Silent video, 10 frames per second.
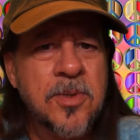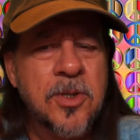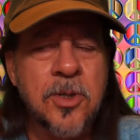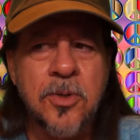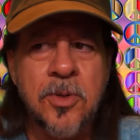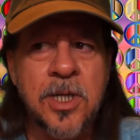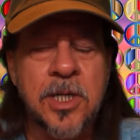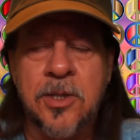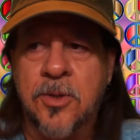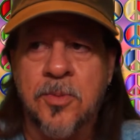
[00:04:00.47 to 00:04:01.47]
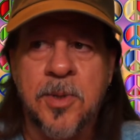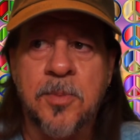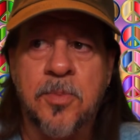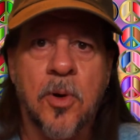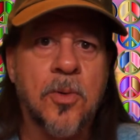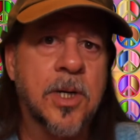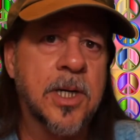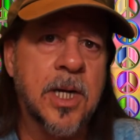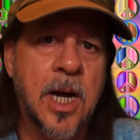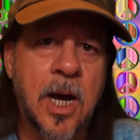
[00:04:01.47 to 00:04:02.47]
to either be
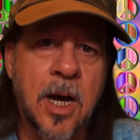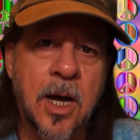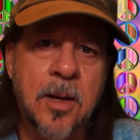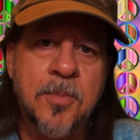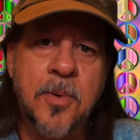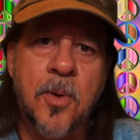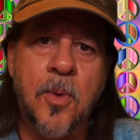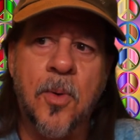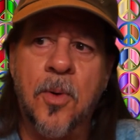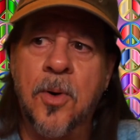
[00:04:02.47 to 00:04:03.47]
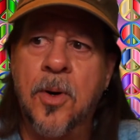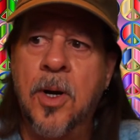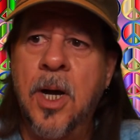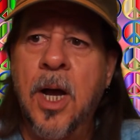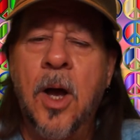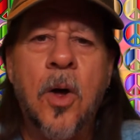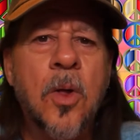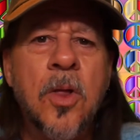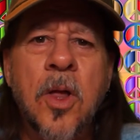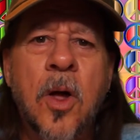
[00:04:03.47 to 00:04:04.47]
broken up or
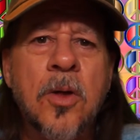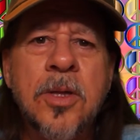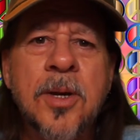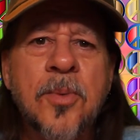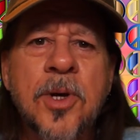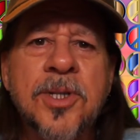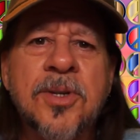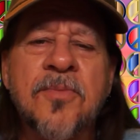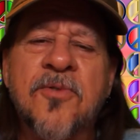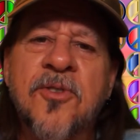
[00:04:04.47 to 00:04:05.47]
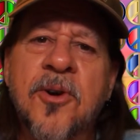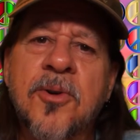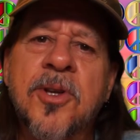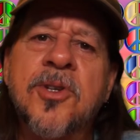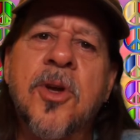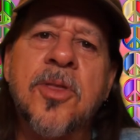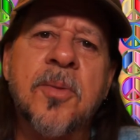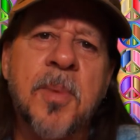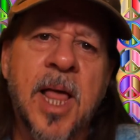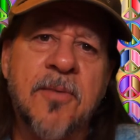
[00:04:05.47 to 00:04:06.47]
all I want is some fairness on the
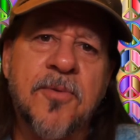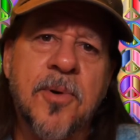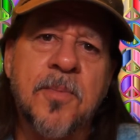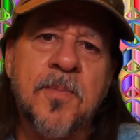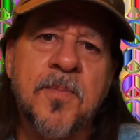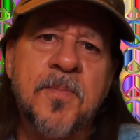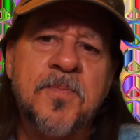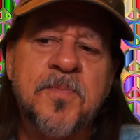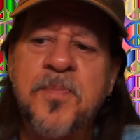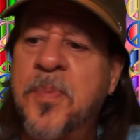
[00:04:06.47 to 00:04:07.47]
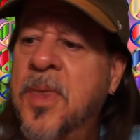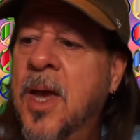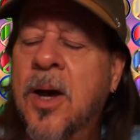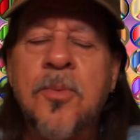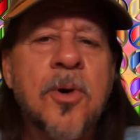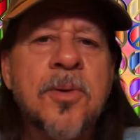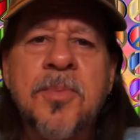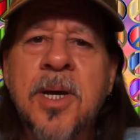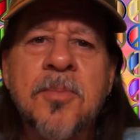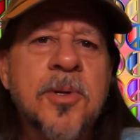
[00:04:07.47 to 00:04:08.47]
platform. I want to
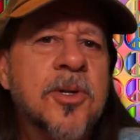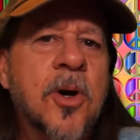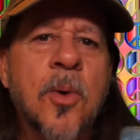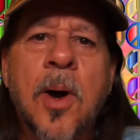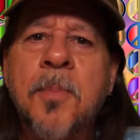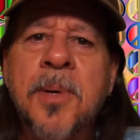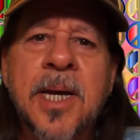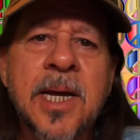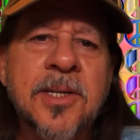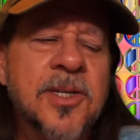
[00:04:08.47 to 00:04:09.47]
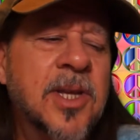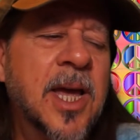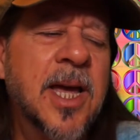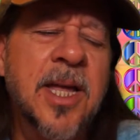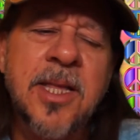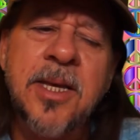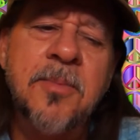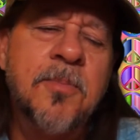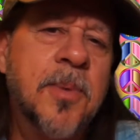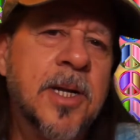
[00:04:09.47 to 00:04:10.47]
be able to go up against
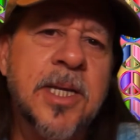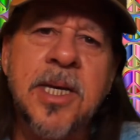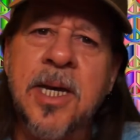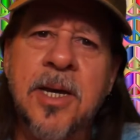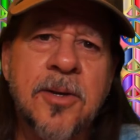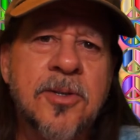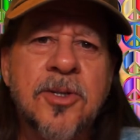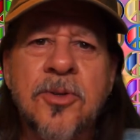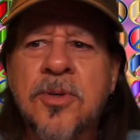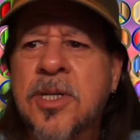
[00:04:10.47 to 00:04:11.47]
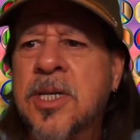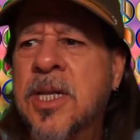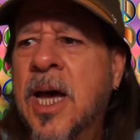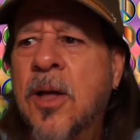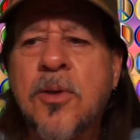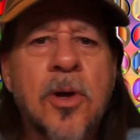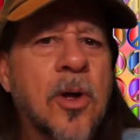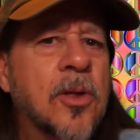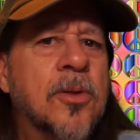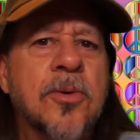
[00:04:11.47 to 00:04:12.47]
anybody else doing an
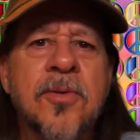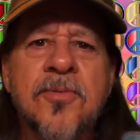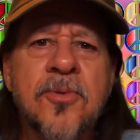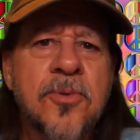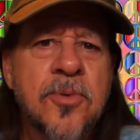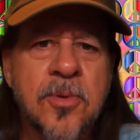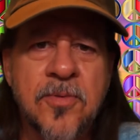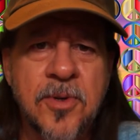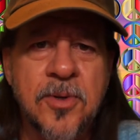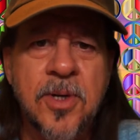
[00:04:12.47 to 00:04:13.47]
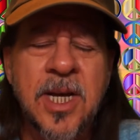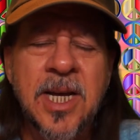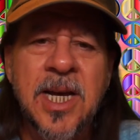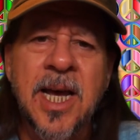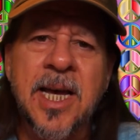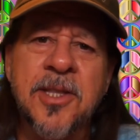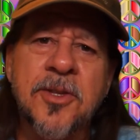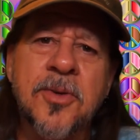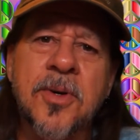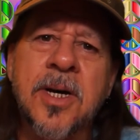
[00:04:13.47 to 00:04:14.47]
alcohol or a food review and
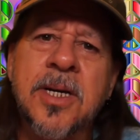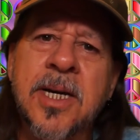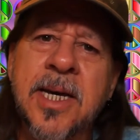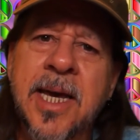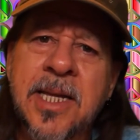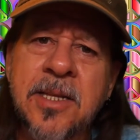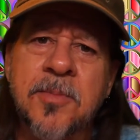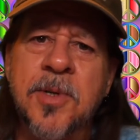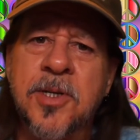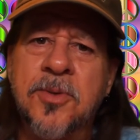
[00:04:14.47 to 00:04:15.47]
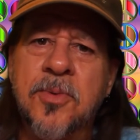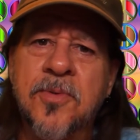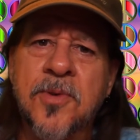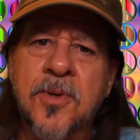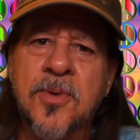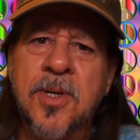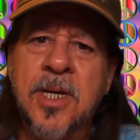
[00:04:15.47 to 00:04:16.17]
do a cannabis review